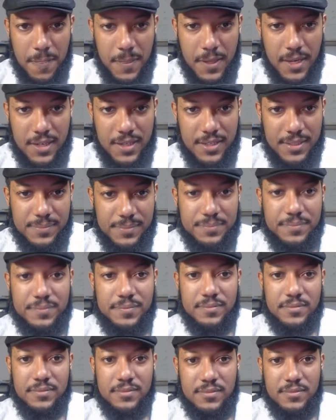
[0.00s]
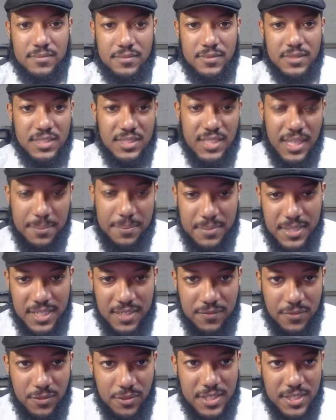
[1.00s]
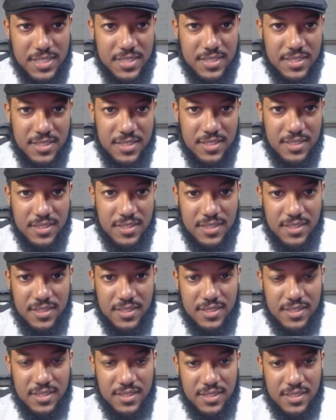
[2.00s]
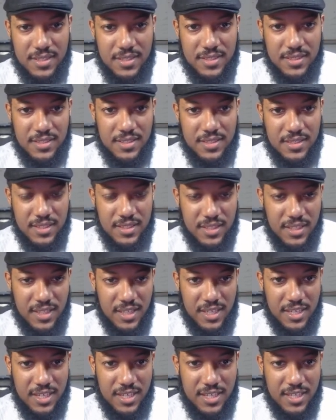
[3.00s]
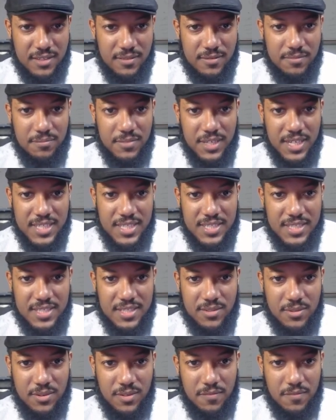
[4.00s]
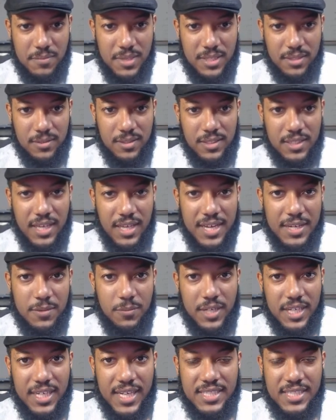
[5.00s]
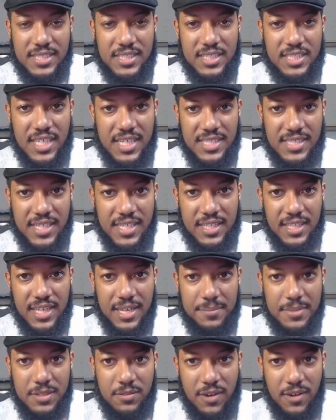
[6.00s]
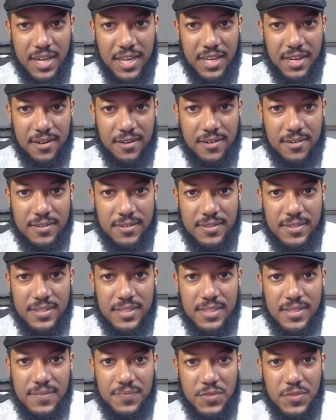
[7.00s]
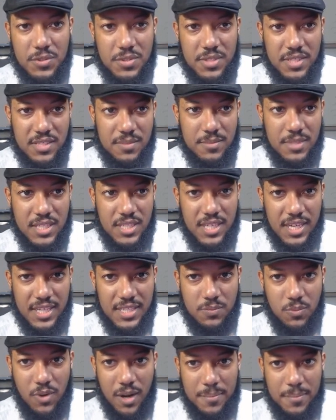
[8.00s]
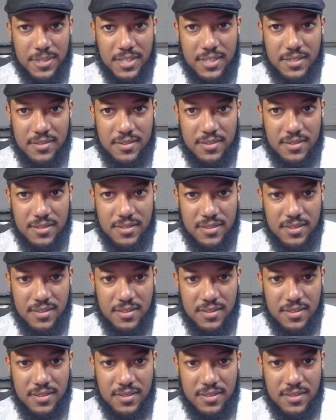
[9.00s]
typed in for us. And because it's sort of middle aligned, we can actually change that alignment right here. You see some of the text properties.